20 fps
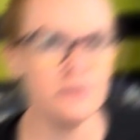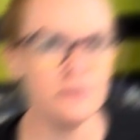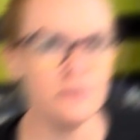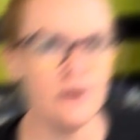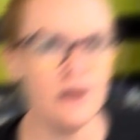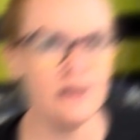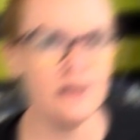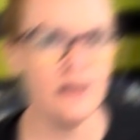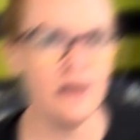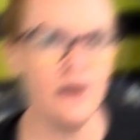
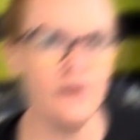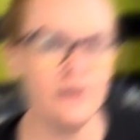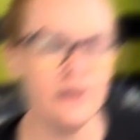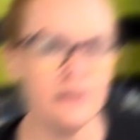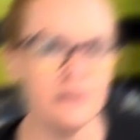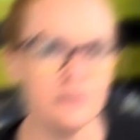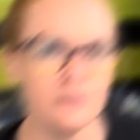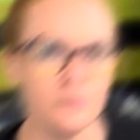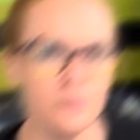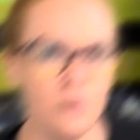right now. It
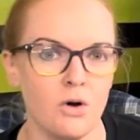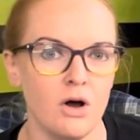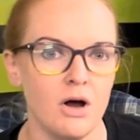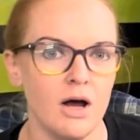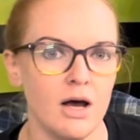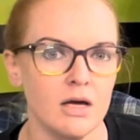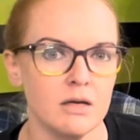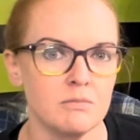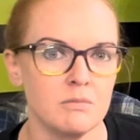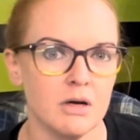is
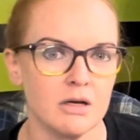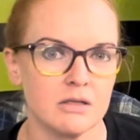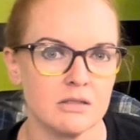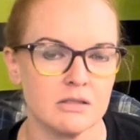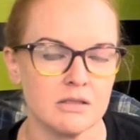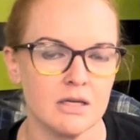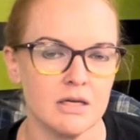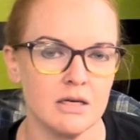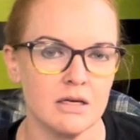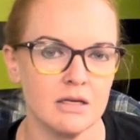rawhide
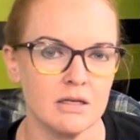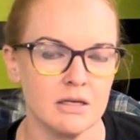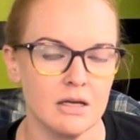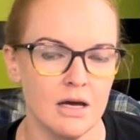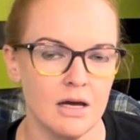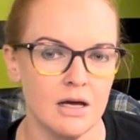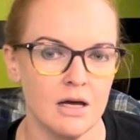buckskin.